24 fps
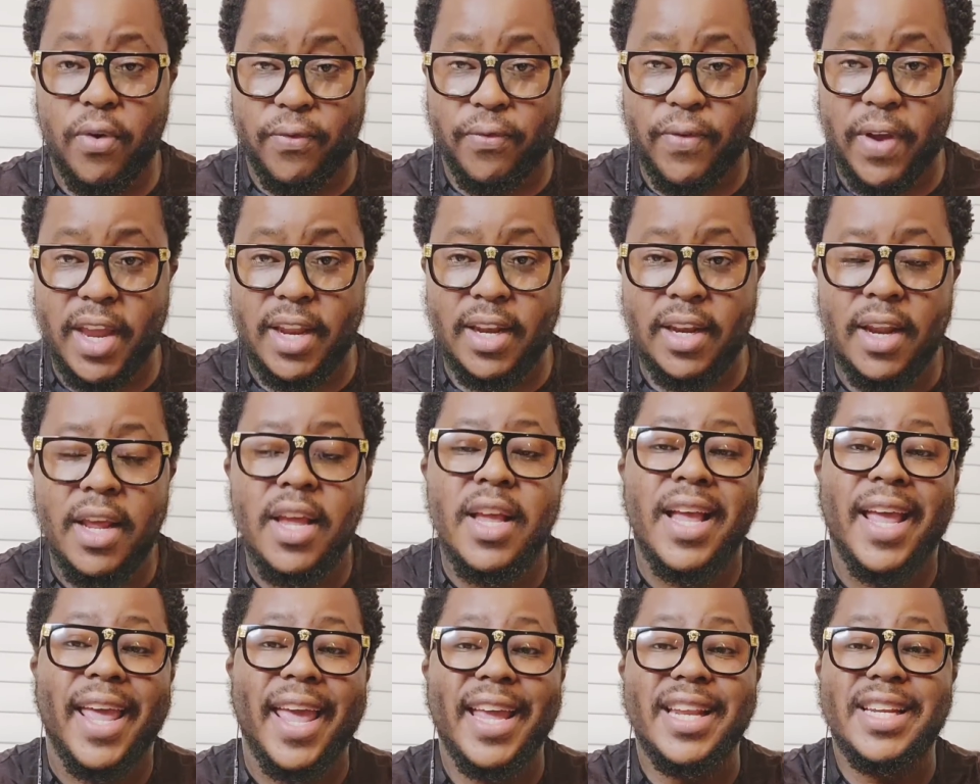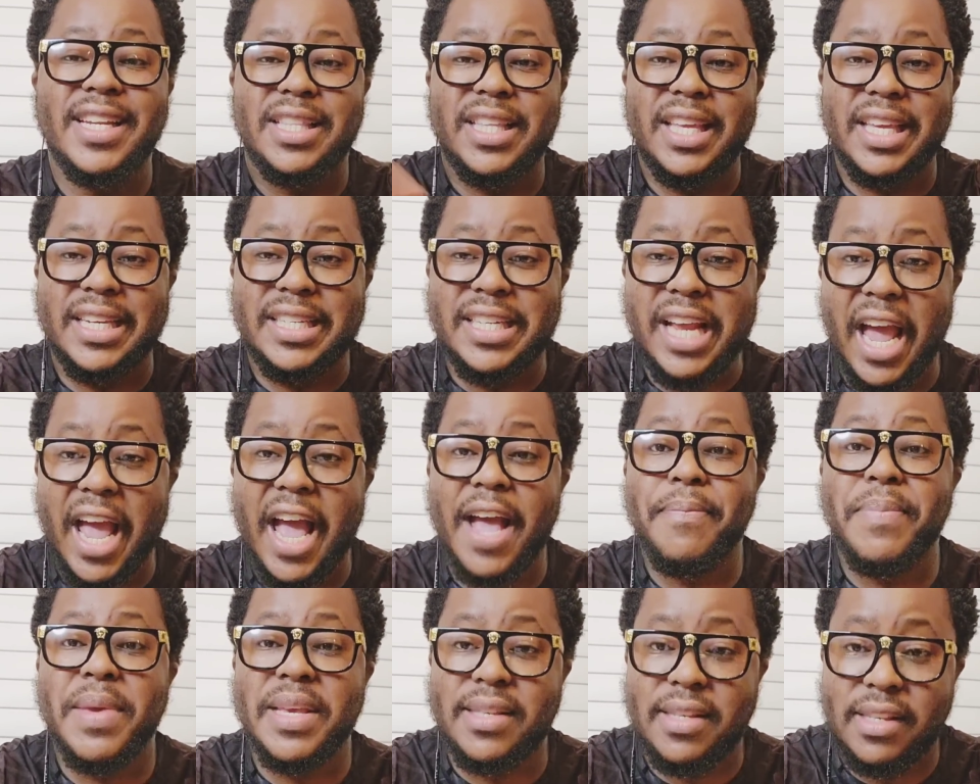fame and the entire
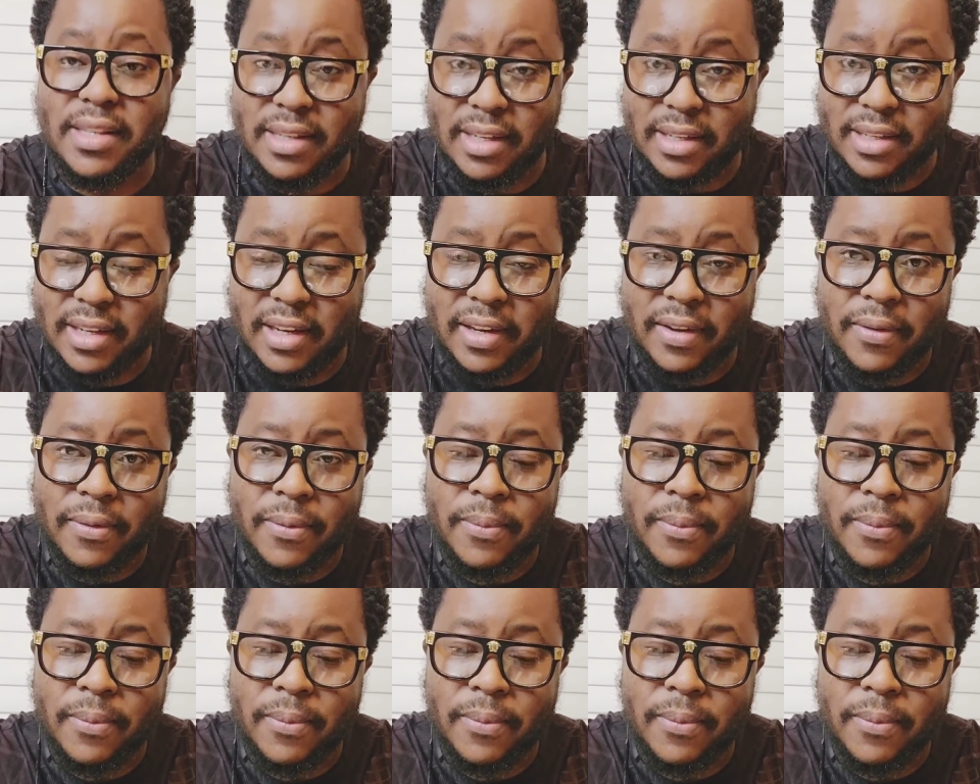necessity.